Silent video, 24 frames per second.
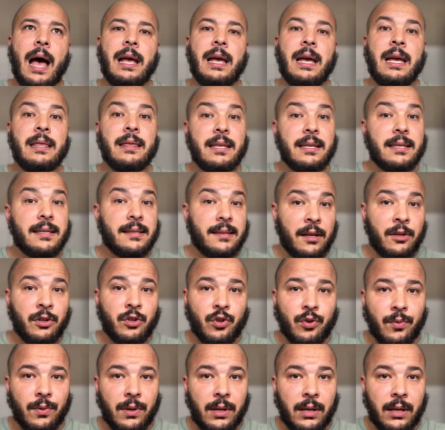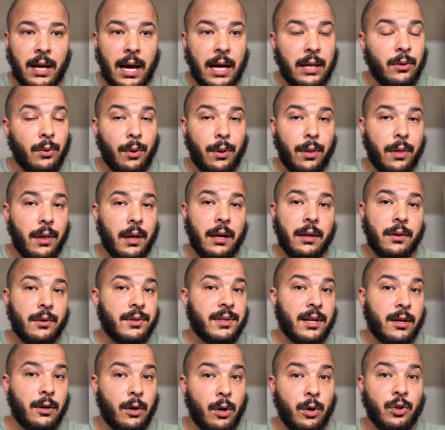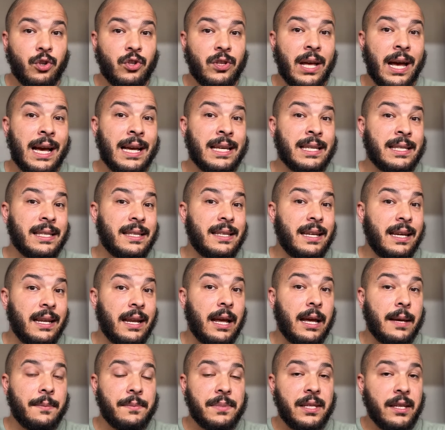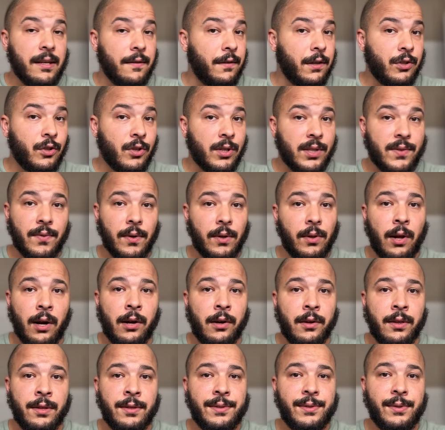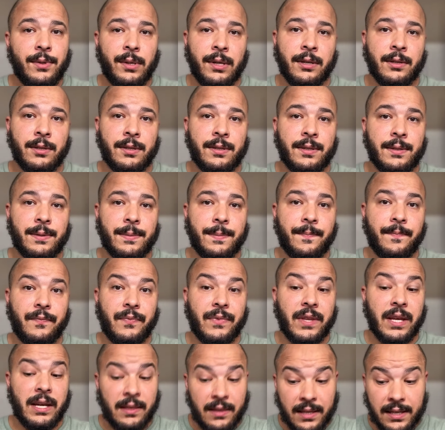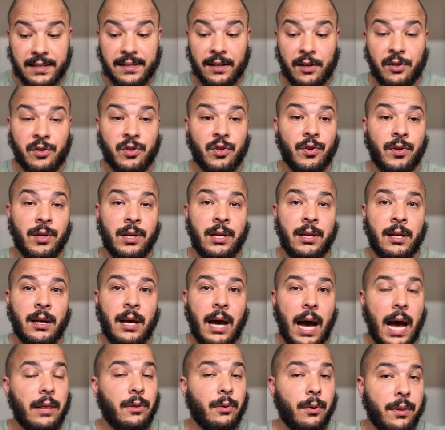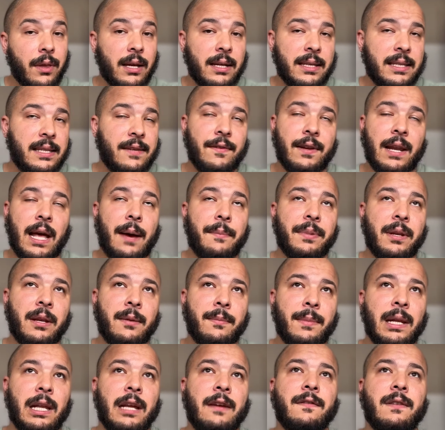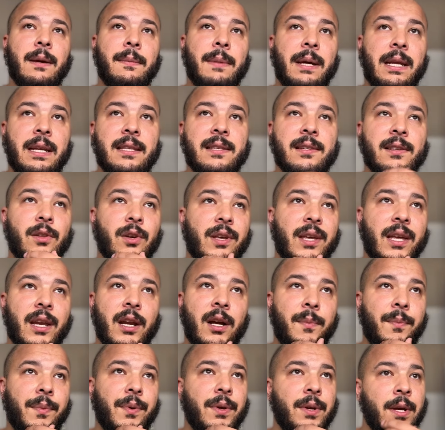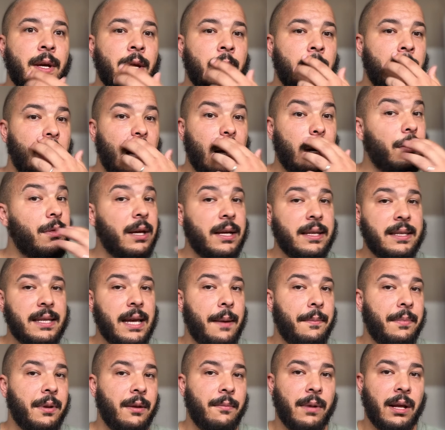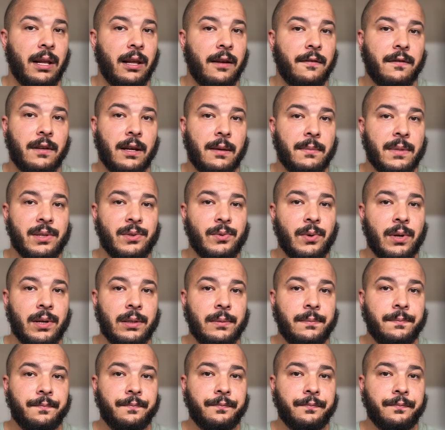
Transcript: In this century, I don't think there's a coach that has stayed at MC of Algiers for longer than 2 years. In this century. I don't think it's even happened in my lifetime. I need to look it up. I don't think it's happened in my lifetime as well.